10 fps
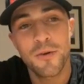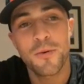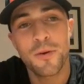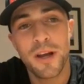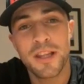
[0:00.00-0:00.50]

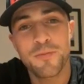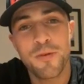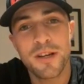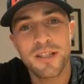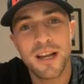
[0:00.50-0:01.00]
we'll get this
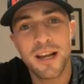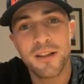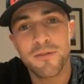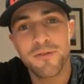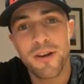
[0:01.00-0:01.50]
British
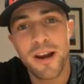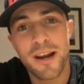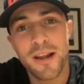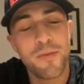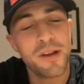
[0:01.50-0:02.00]
title on
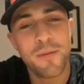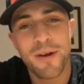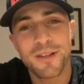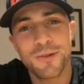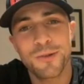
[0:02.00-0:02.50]
Friday and bring it
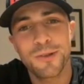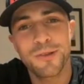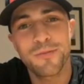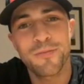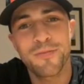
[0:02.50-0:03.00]
back to
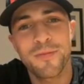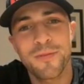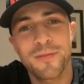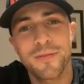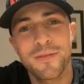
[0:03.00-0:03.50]
Oldham.
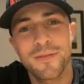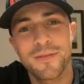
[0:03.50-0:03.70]
Good